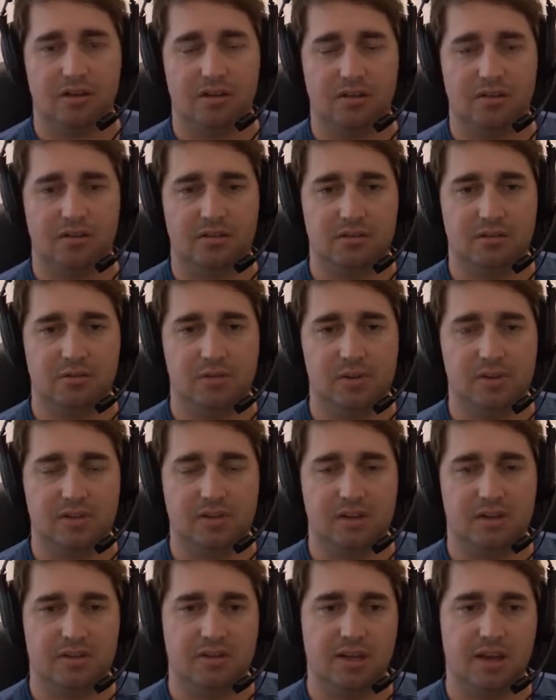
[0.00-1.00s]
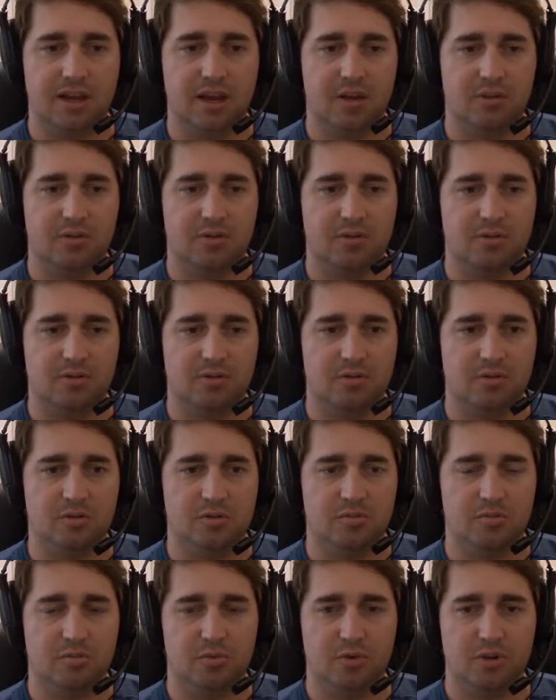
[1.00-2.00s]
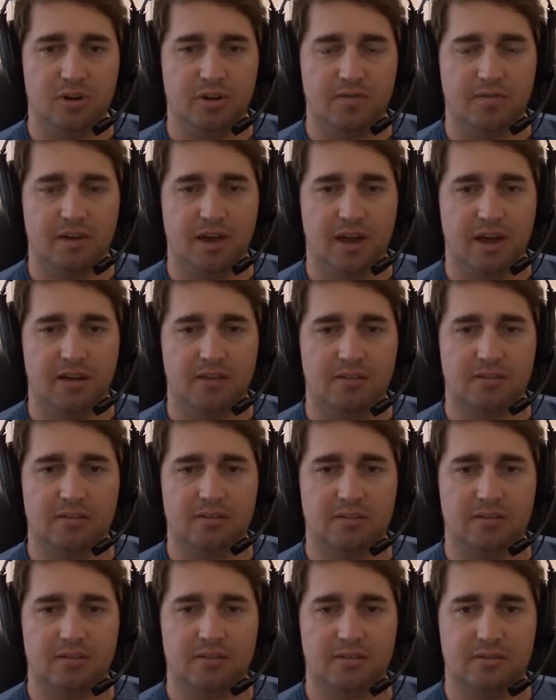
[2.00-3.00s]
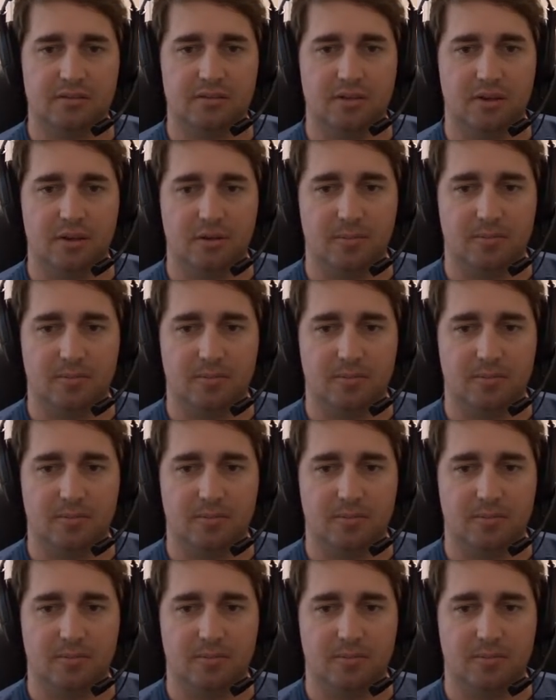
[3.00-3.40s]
queen's gonna take out those loons pretty fast. So,